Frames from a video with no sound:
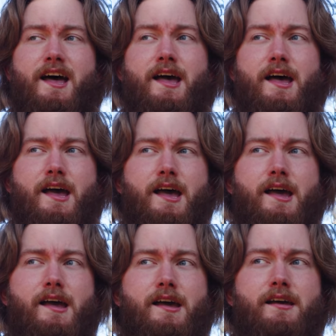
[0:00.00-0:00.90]
to
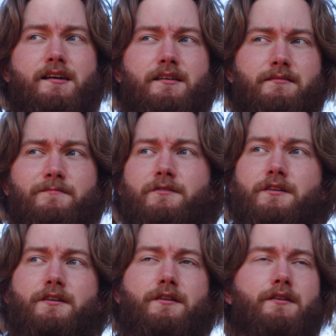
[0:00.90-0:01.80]
no clear
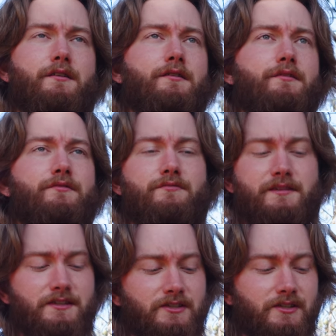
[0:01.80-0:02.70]
way of doing
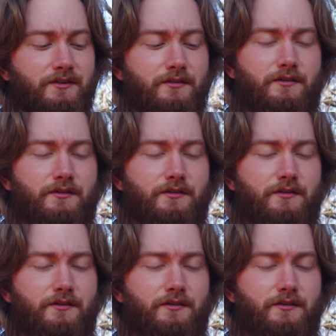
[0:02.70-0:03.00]
so.